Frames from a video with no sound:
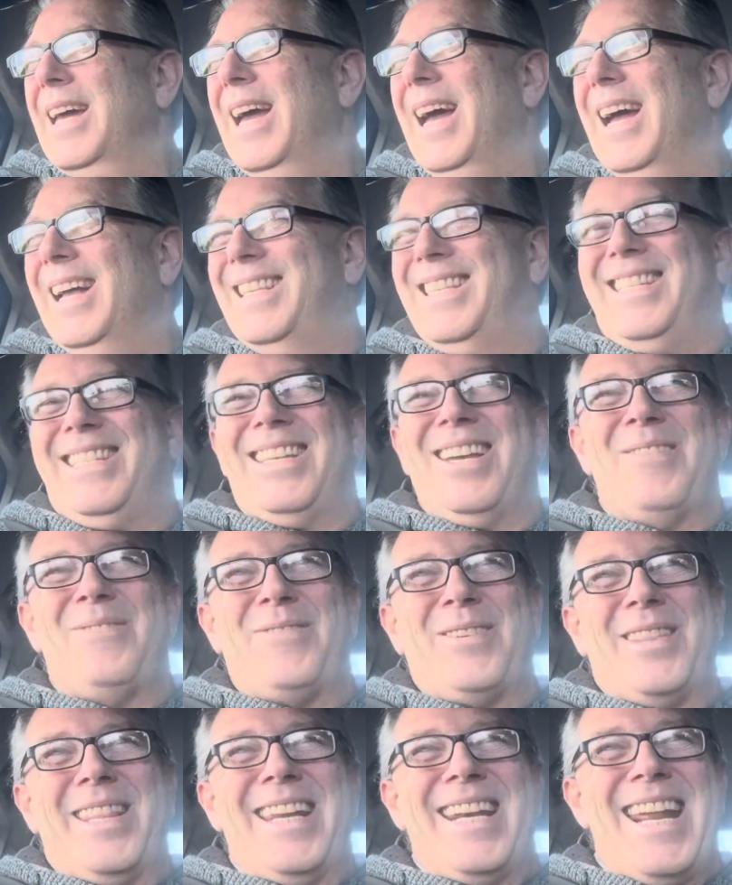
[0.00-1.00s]
And so
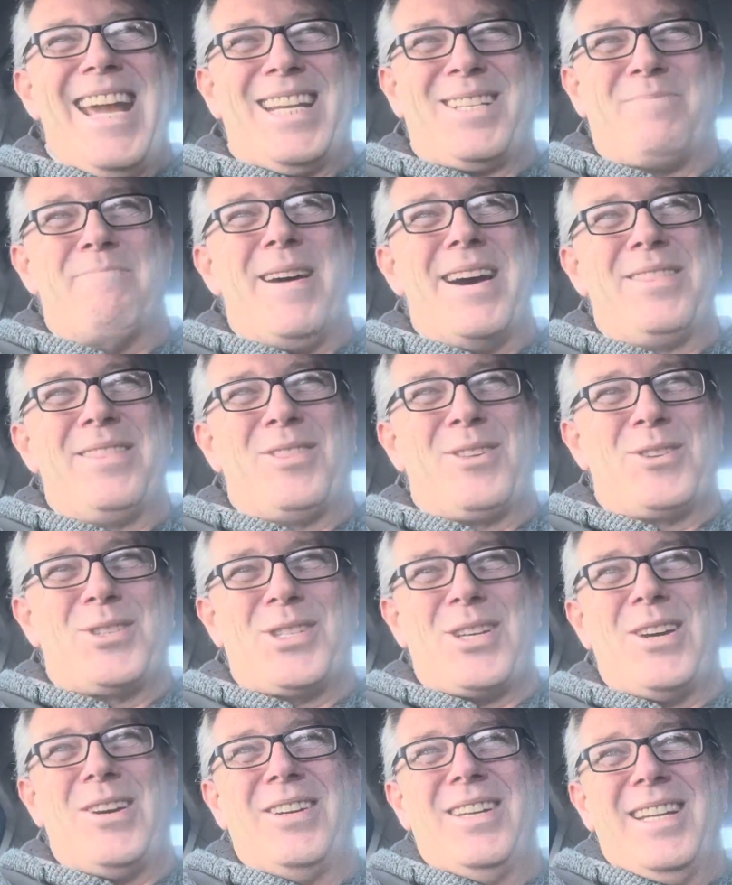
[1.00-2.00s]
for the next month or
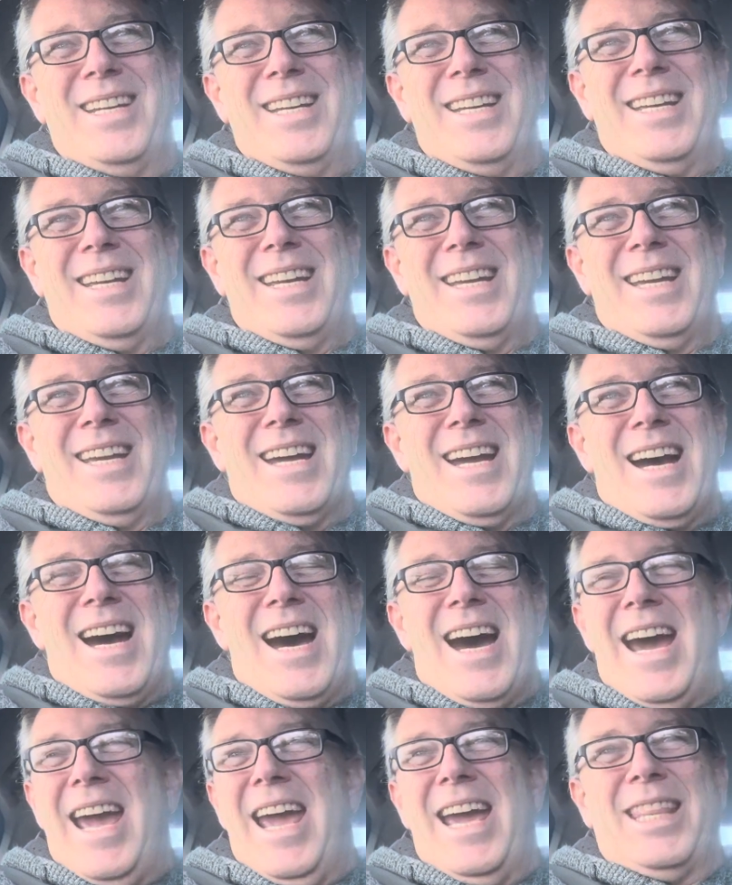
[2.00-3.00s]
so,
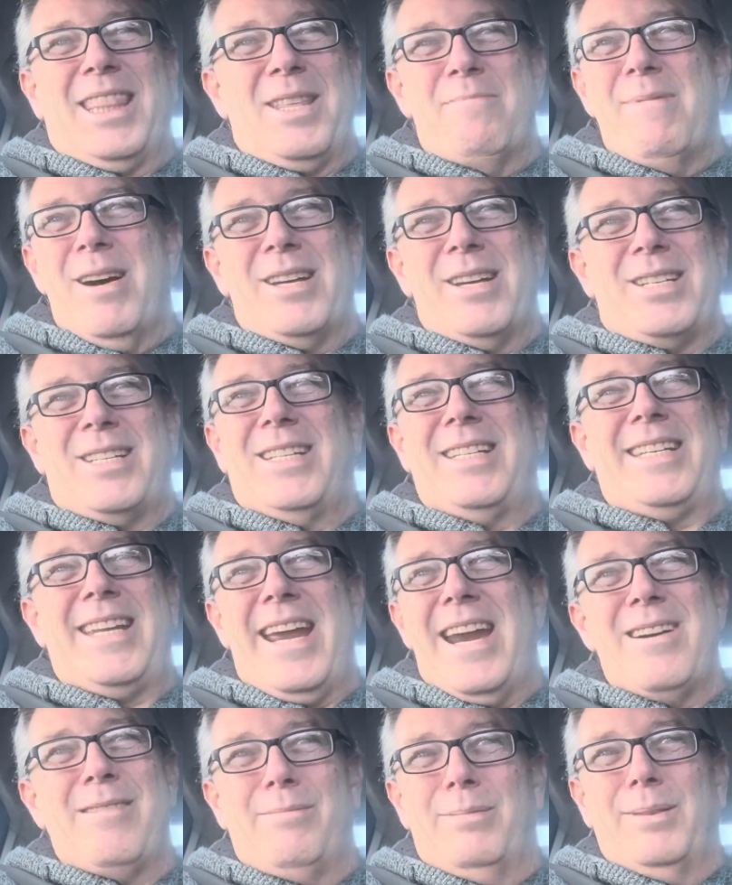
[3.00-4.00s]
I had the most
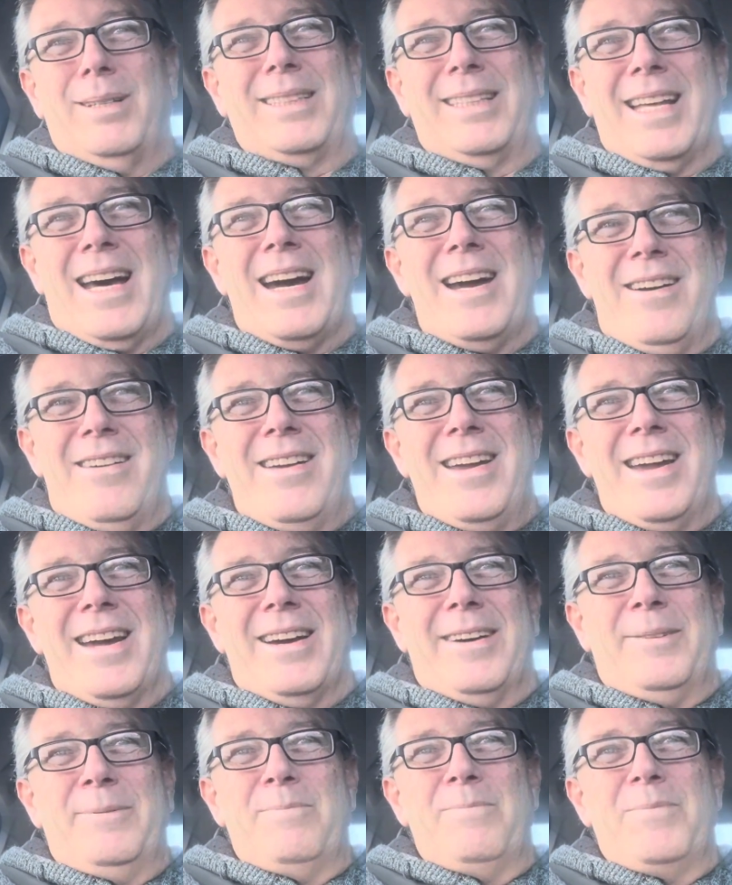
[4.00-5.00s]
terrible
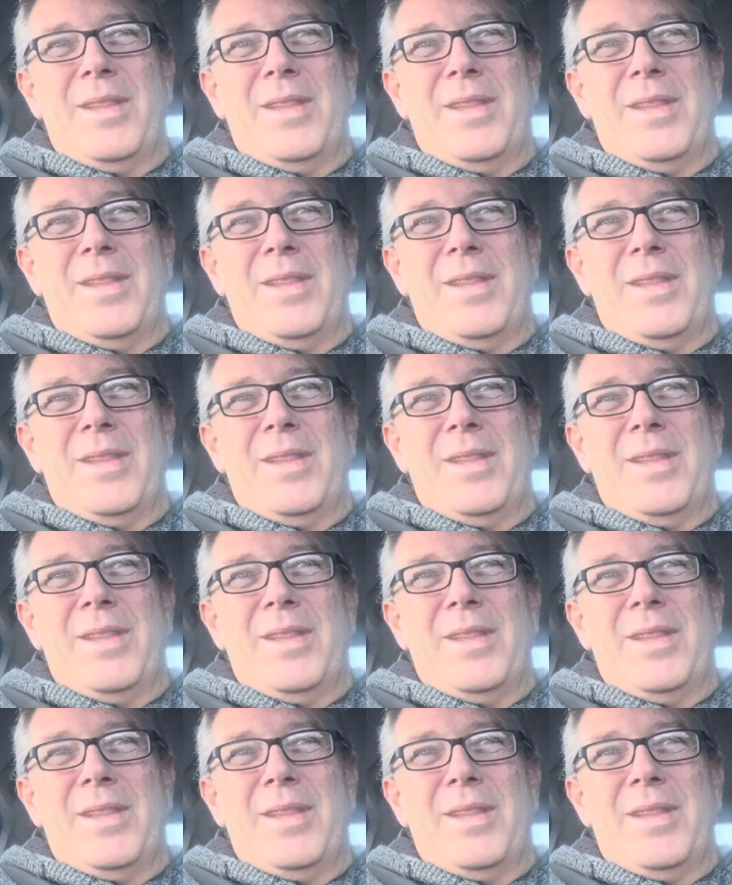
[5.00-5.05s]
diarrhea.